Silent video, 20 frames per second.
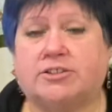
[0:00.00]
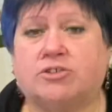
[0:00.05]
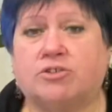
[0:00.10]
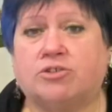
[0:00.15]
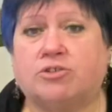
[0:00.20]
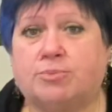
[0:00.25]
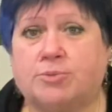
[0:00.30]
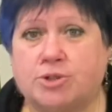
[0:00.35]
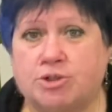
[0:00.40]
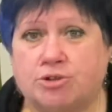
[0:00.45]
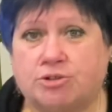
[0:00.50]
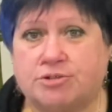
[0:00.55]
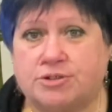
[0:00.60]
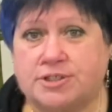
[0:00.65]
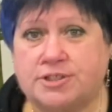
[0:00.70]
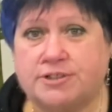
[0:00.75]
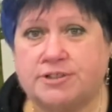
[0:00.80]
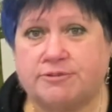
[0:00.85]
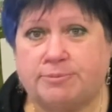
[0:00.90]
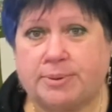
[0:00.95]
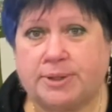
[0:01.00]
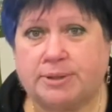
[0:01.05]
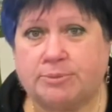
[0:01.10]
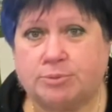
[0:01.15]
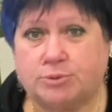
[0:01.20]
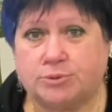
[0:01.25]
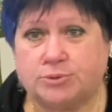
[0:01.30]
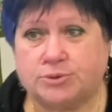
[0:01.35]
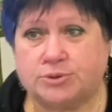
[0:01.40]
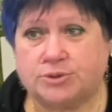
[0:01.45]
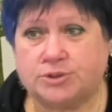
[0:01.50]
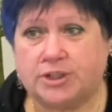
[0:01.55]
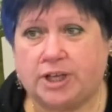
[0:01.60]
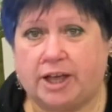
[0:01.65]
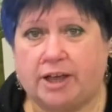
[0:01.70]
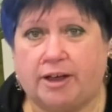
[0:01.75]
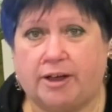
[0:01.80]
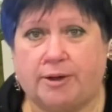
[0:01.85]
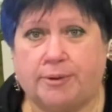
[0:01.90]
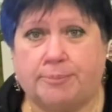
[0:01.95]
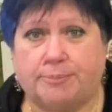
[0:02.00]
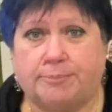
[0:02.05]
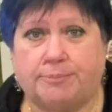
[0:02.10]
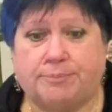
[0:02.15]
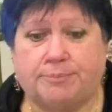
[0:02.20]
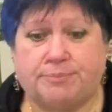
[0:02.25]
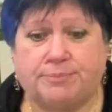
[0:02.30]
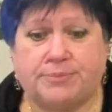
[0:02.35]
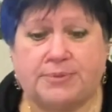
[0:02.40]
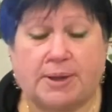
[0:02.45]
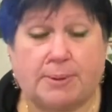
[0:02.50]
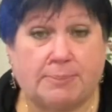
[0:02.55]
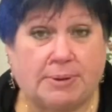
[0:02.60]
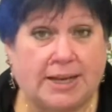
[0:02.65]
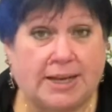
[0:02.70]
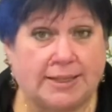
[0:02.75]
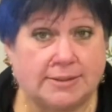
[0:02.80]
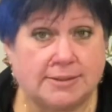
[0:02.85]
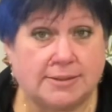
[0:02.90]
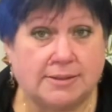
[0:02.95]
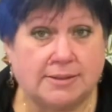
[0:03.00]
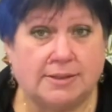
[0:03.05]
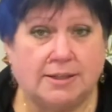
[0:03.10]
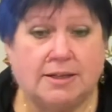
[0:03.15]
on the majority of people's templates.